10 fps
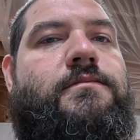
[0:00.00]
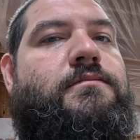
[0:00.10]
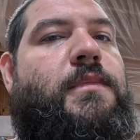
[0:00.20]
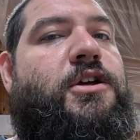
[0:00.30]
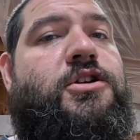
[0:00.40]

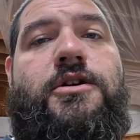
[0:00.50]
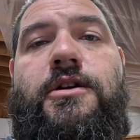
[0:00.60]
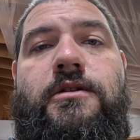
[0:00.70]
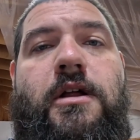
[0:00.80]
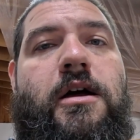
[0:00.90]
make sure
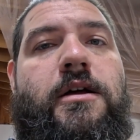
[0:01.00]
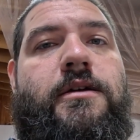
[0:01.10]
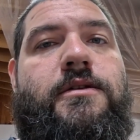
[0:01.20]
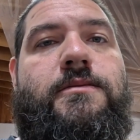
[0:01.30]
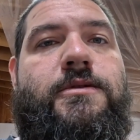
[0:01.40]
you
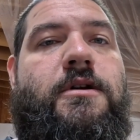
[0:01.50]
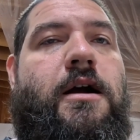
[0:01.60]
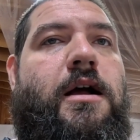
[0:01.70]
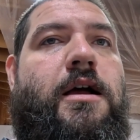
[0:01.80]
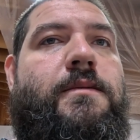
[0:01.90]
like,
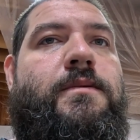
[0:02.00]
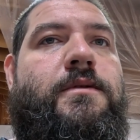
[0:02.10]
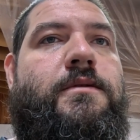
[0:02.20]
subscribe.